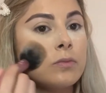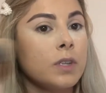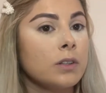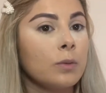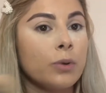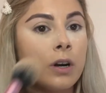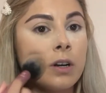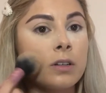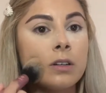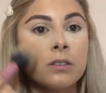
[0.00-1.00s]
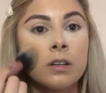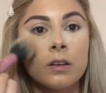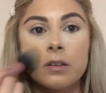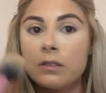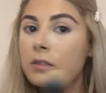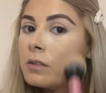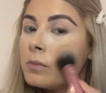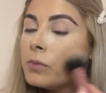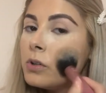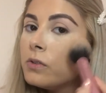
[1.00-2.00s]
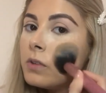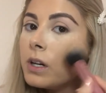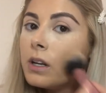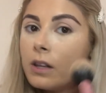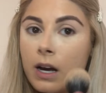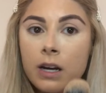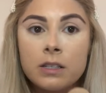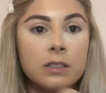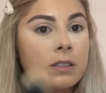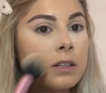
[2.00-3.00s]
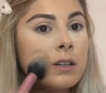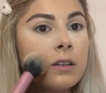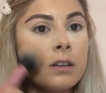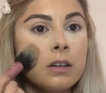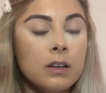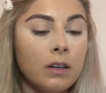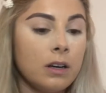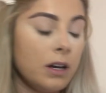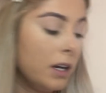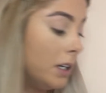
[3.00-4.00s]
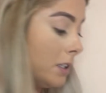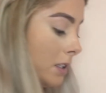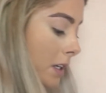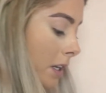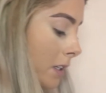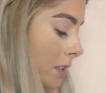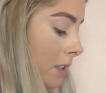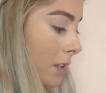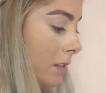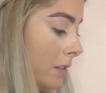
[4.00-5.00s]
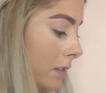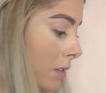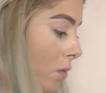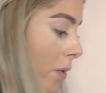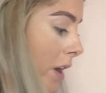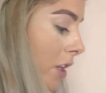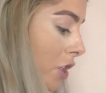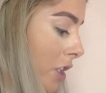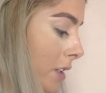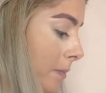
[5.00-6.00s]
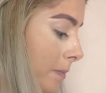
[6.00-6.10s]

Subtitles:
that the product doesn't move, that it lasts, and it stays where it should.